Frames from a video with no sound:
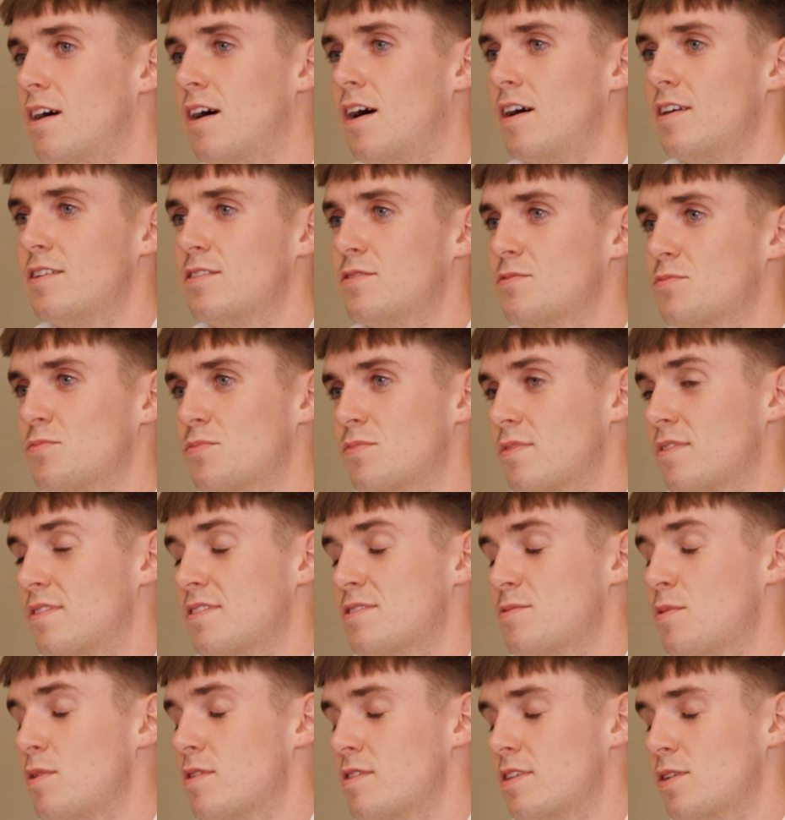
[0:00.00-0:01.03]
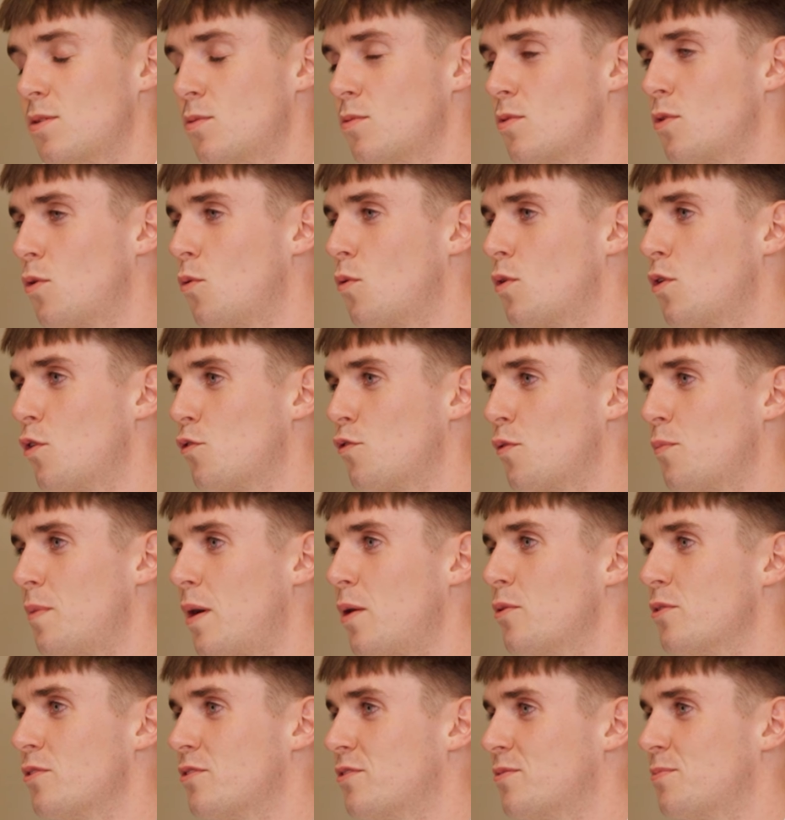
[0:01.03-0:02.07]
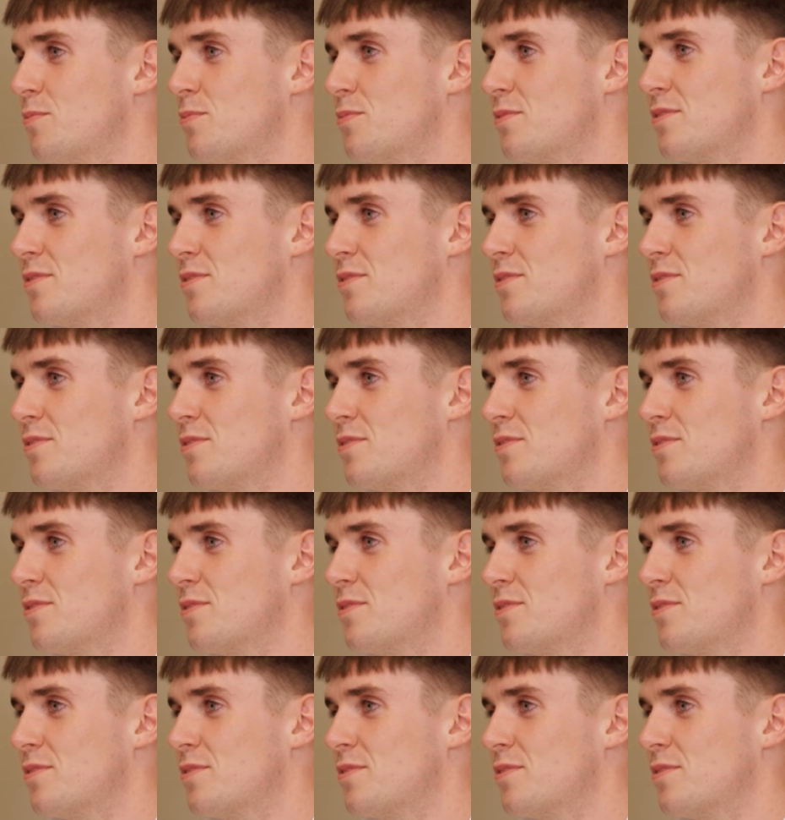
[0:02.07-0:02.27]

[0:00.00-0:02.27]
I don't know enough about it